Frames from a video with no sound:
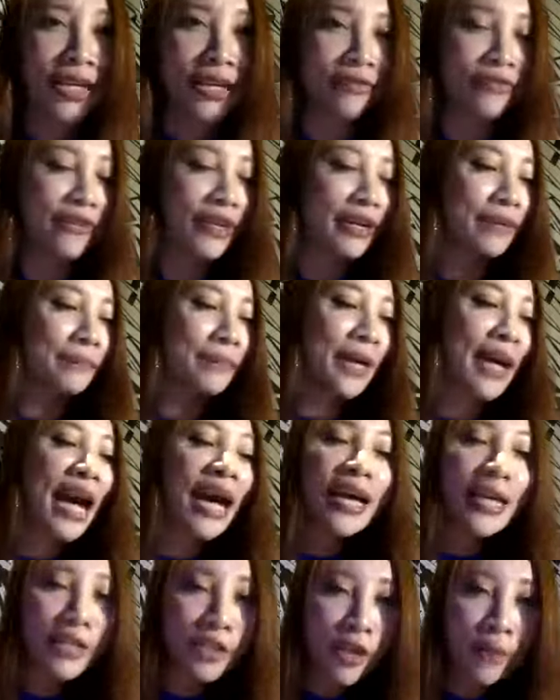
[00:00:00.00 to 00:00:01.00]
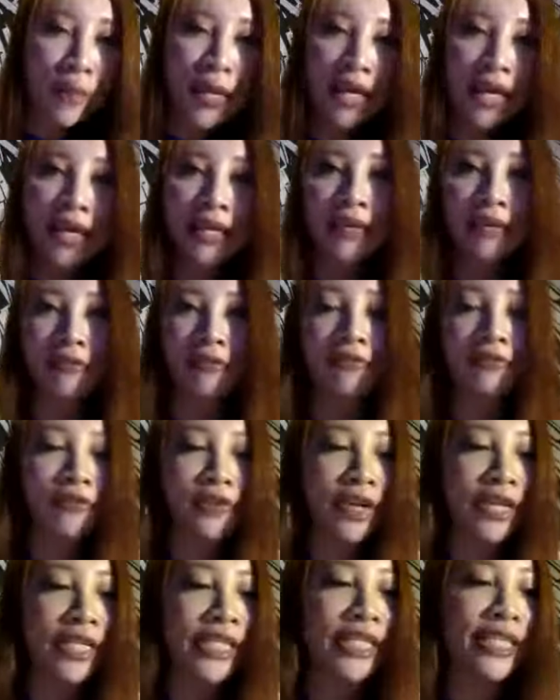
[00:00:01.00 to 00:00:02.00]
If a guy is not making the
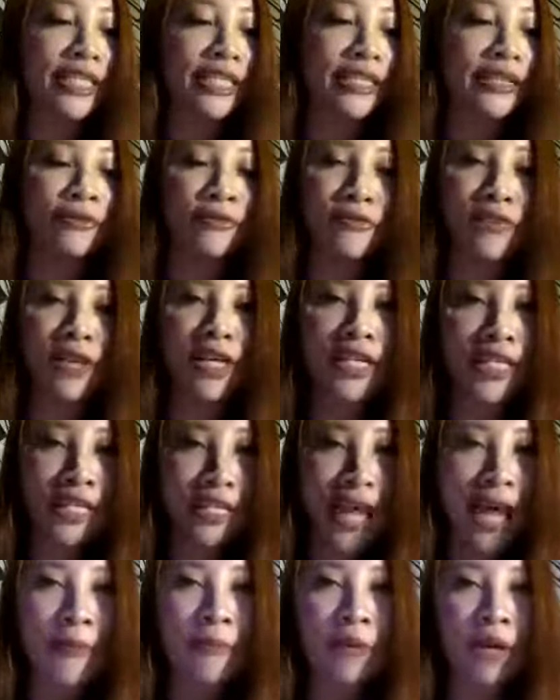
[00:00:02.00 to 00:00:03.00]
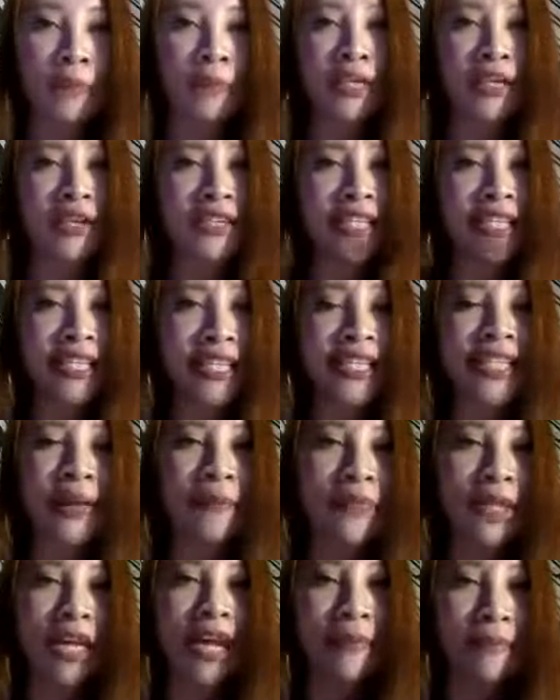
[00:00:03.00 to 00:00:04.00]
first the first step, right, because this is
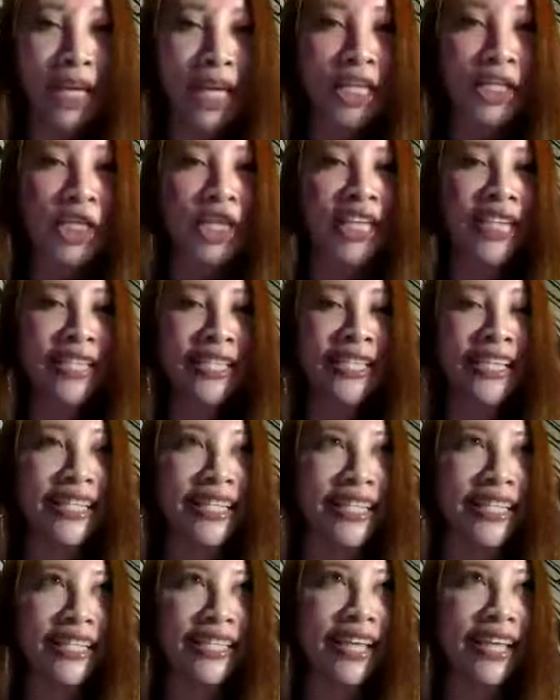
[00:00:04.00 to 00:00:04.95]
something I major, it is